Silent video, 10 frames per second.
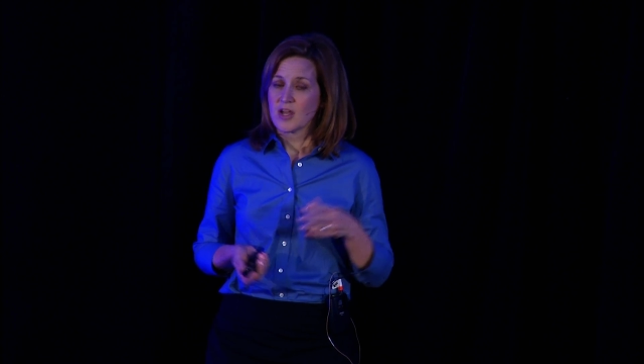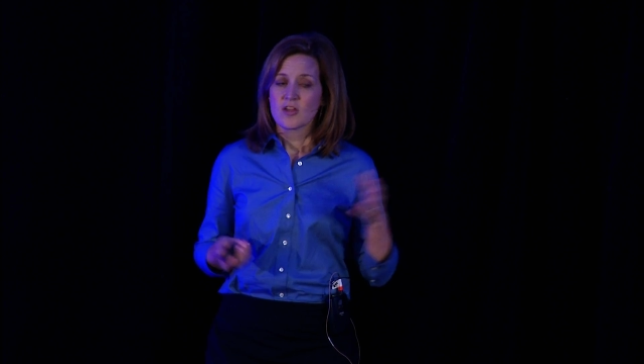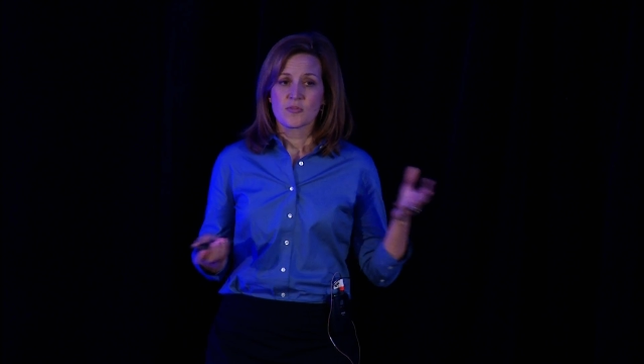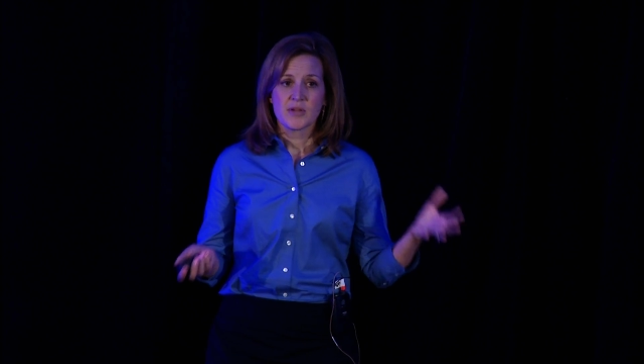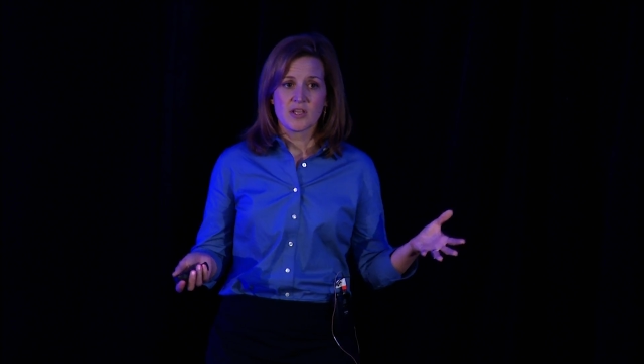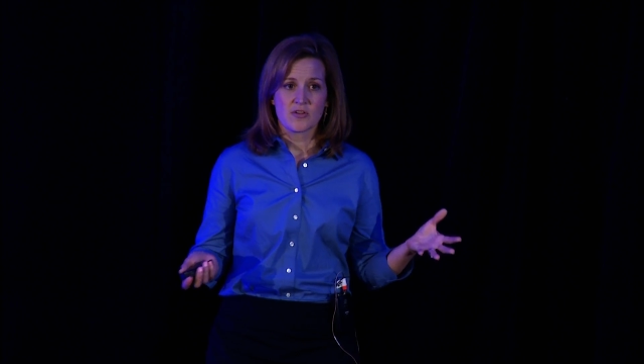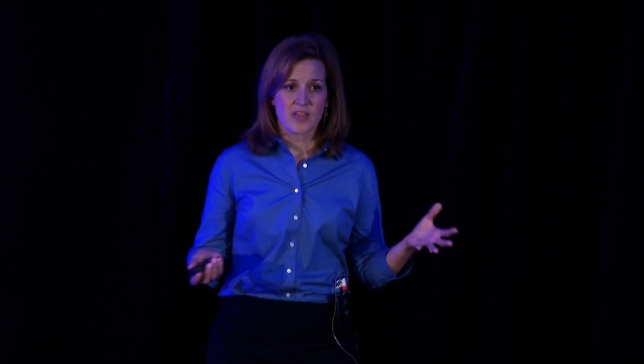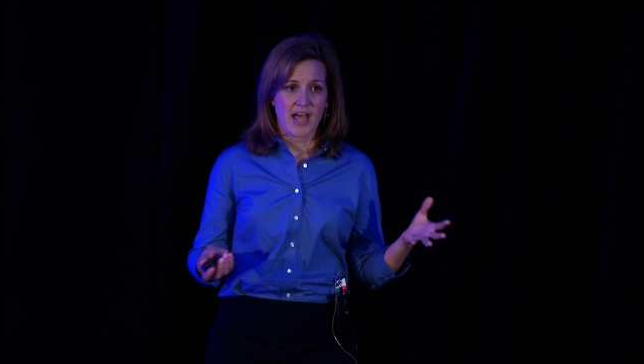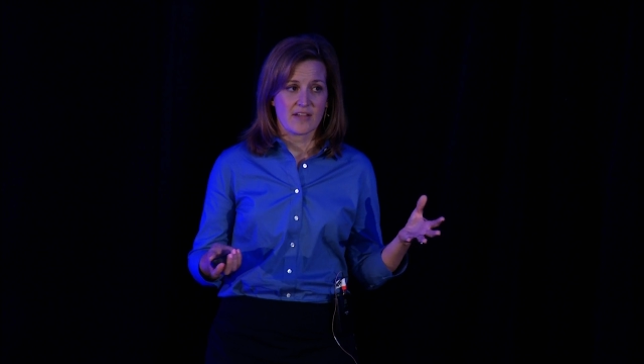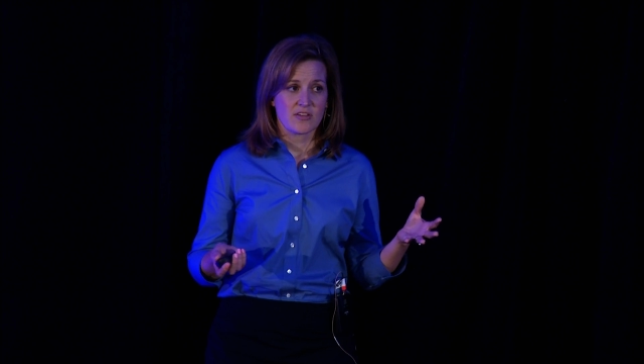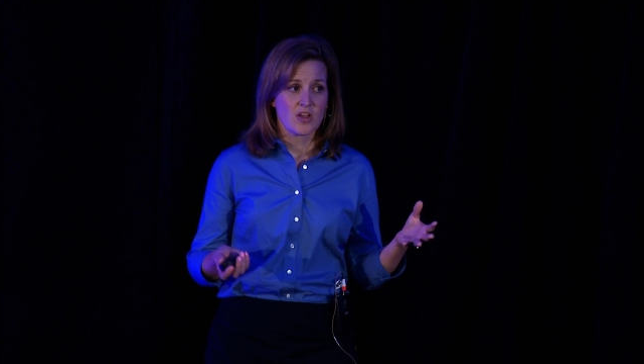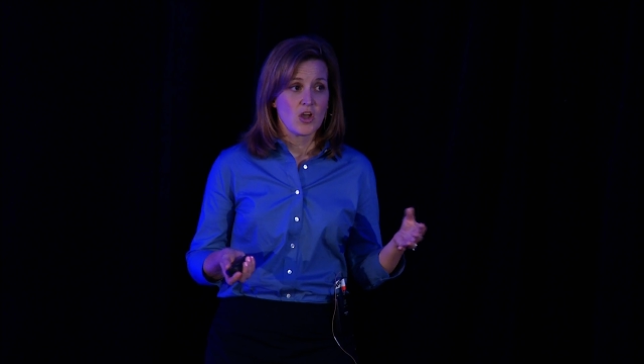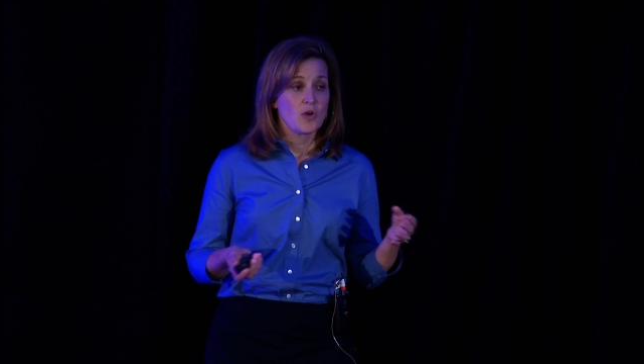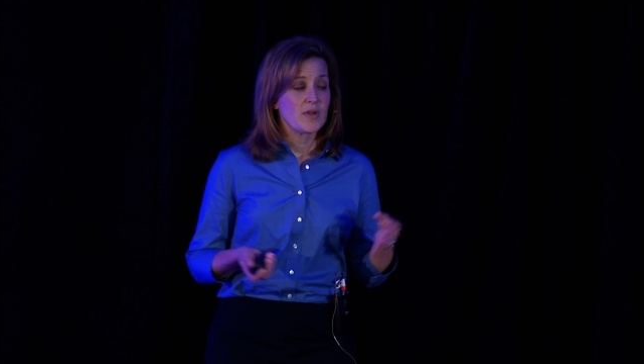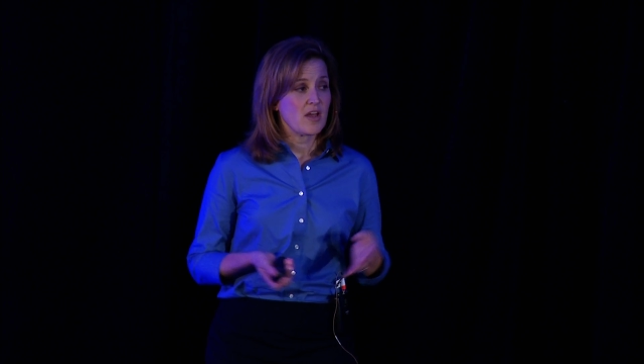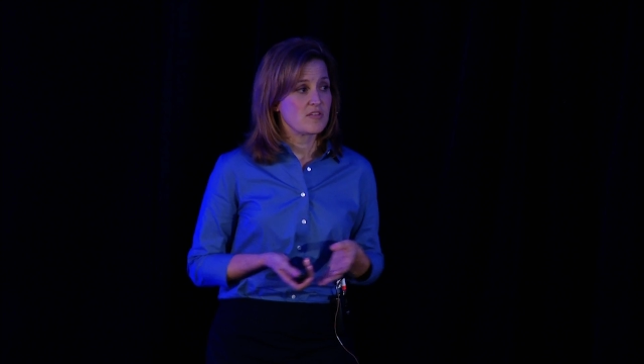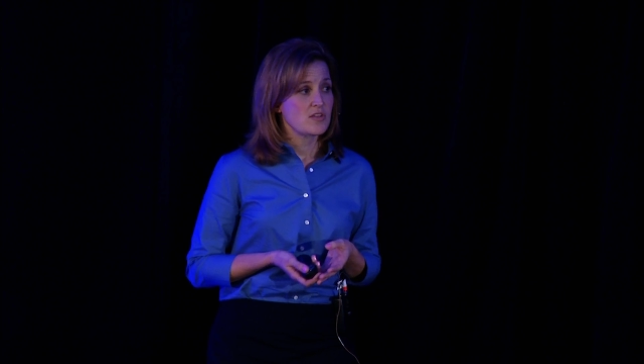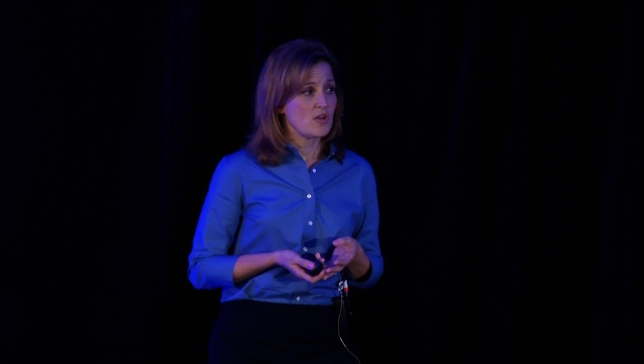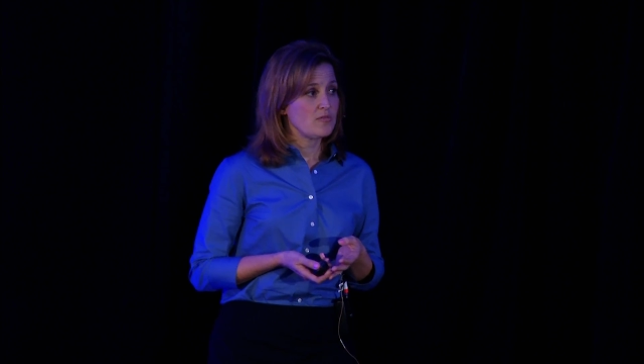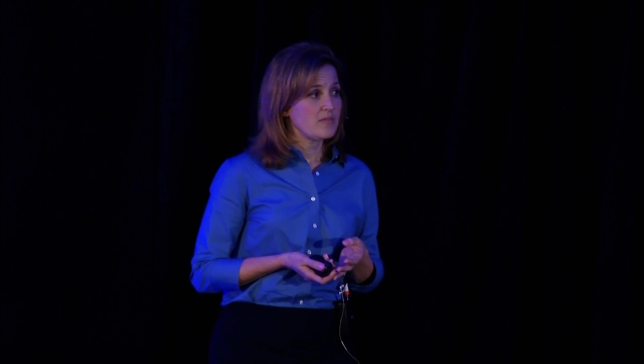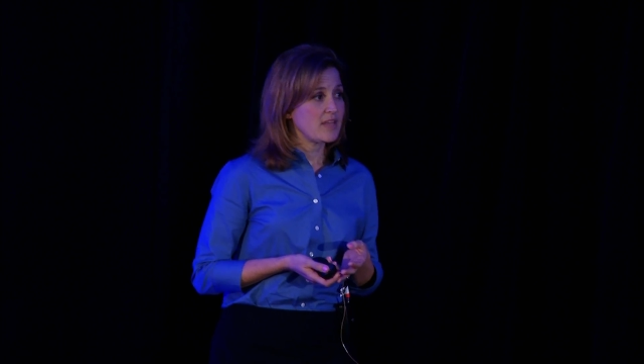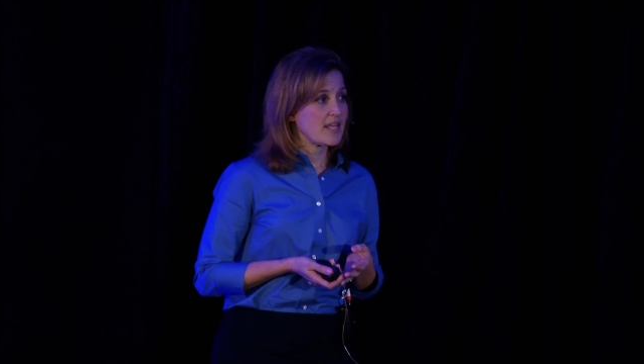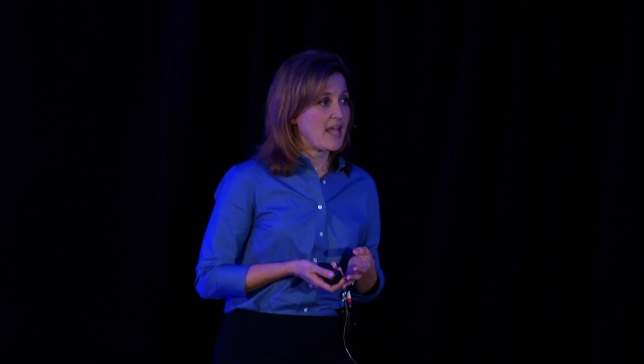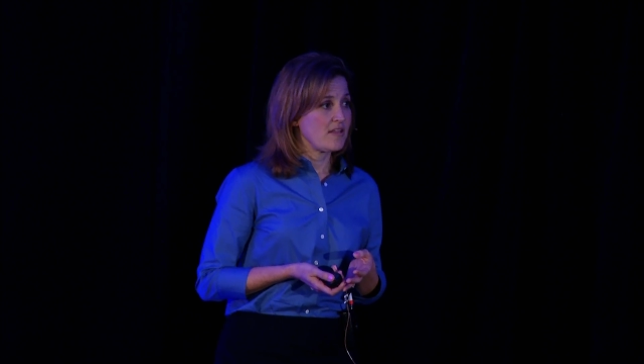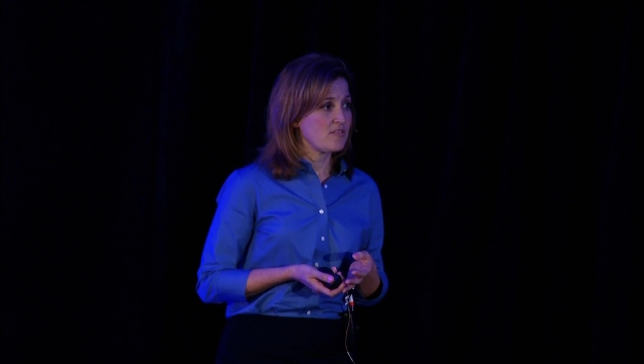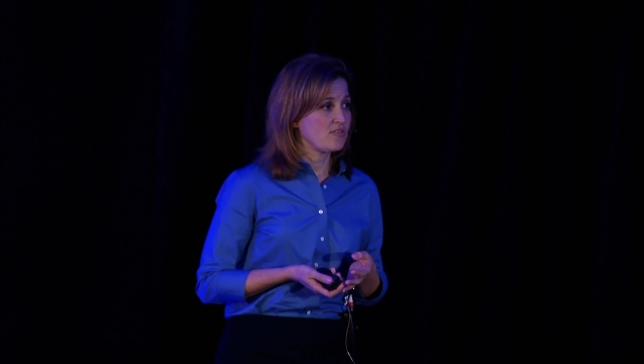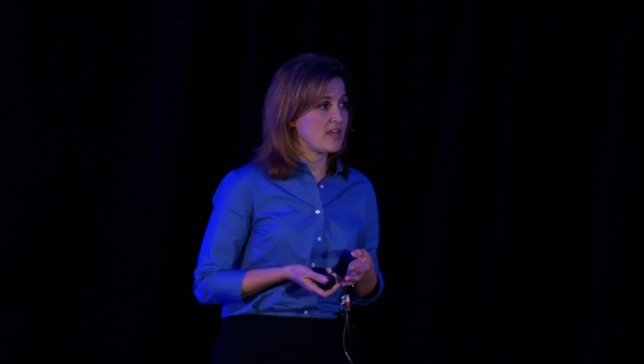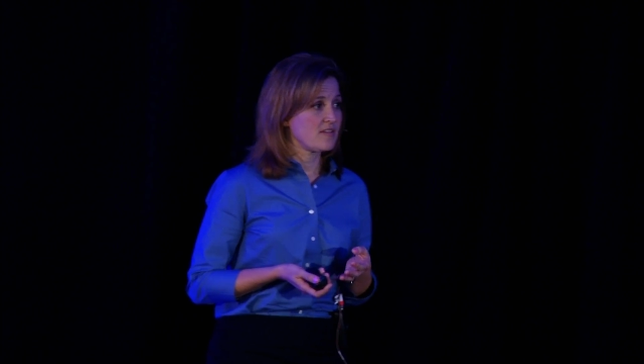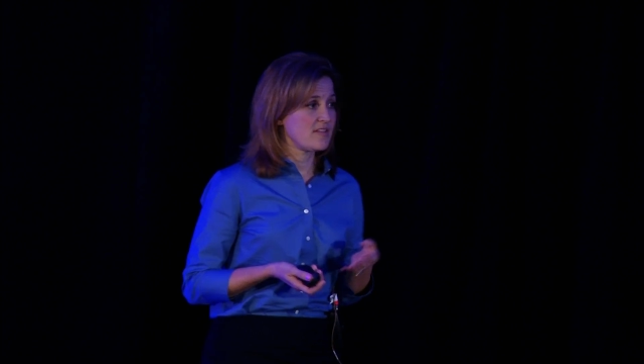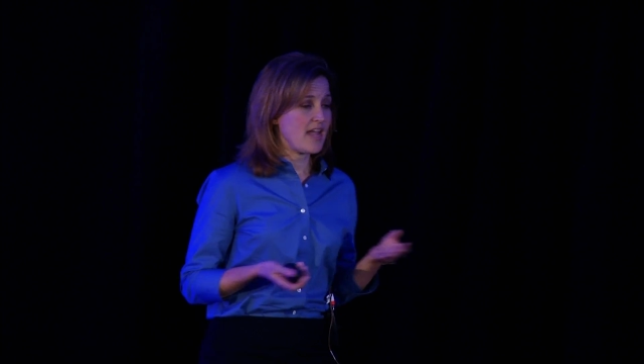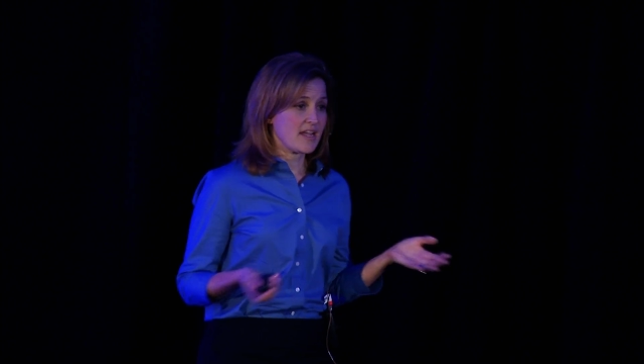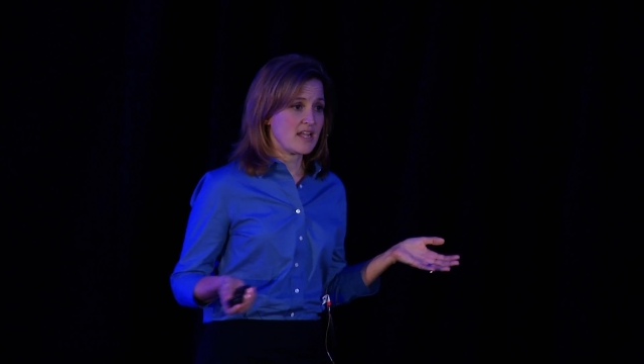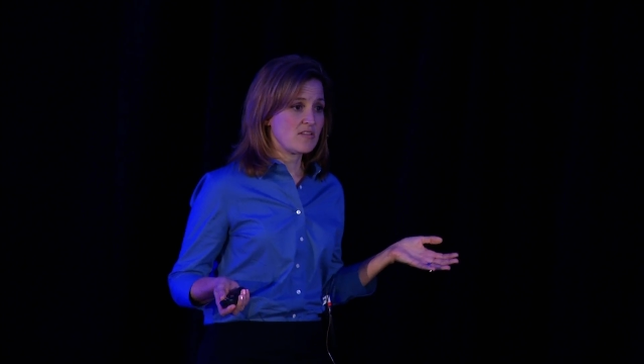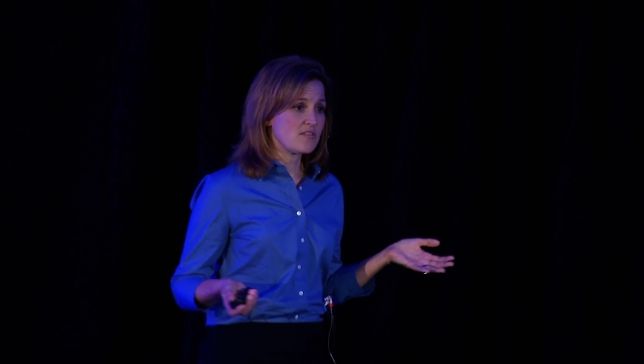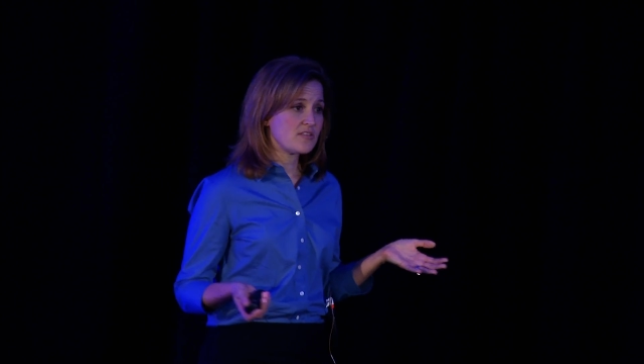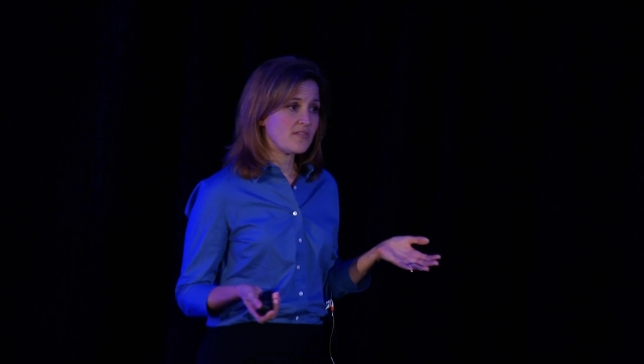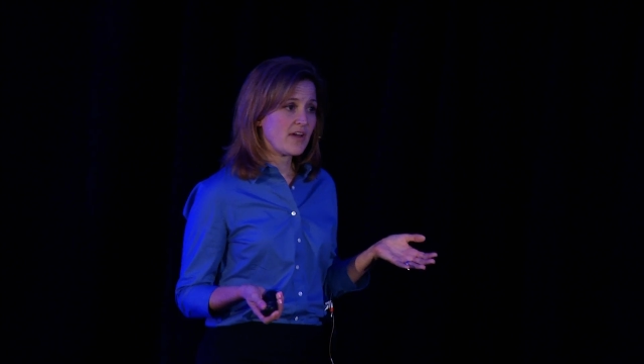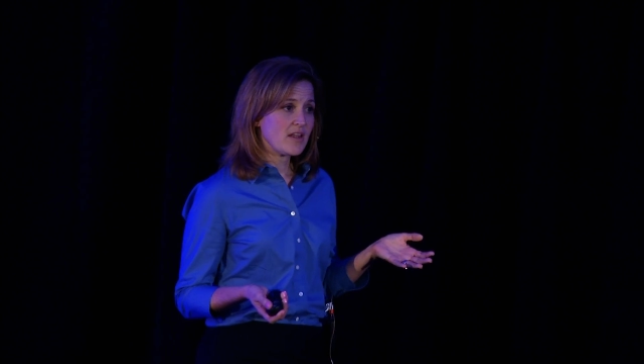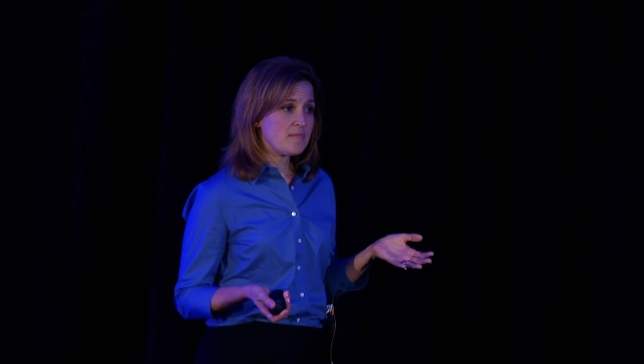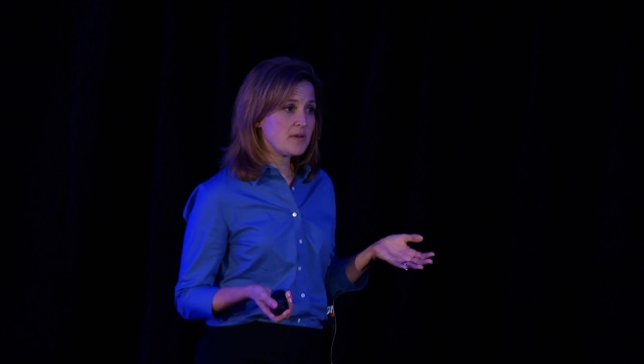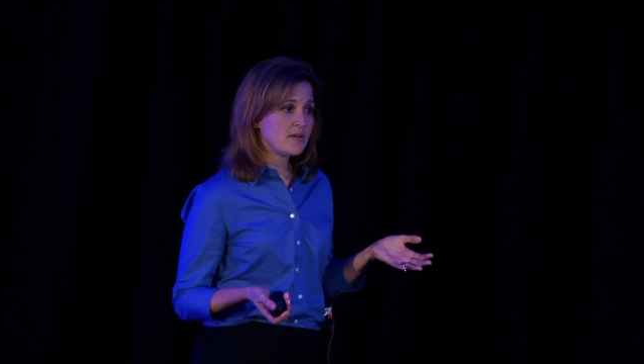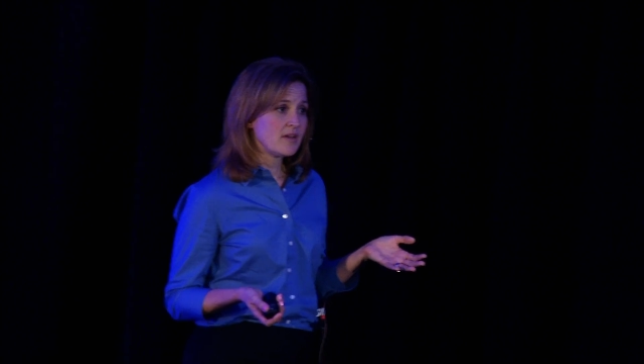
So we know that. We also know that cancer takes decades to develop.